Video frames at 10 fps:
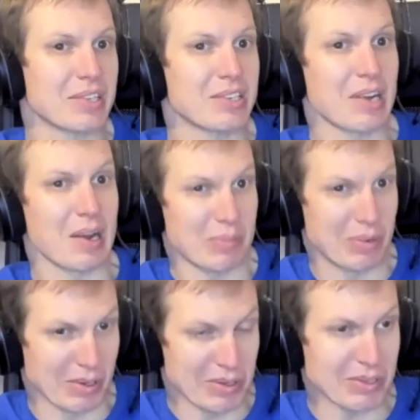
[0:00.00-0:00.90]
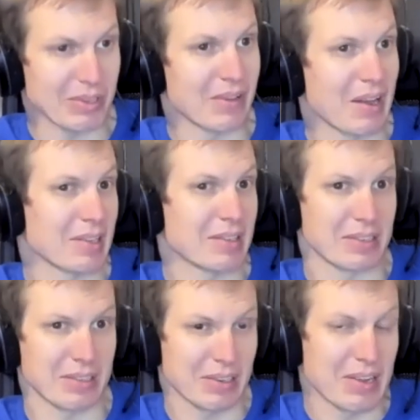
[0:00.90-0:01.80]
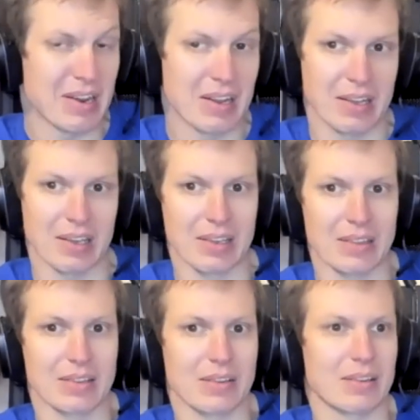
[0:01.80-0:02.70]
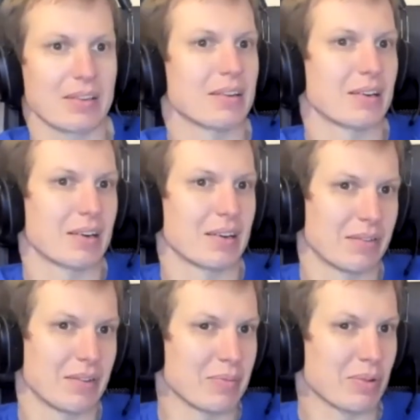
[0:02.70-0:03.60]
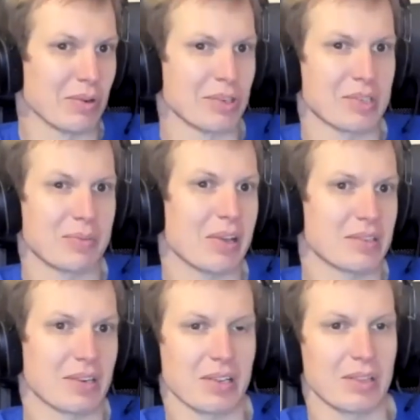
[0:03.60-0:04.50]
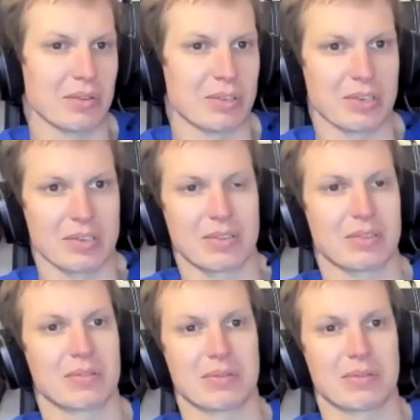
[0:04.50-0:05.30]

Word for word: champions in that that project space, right? Not just,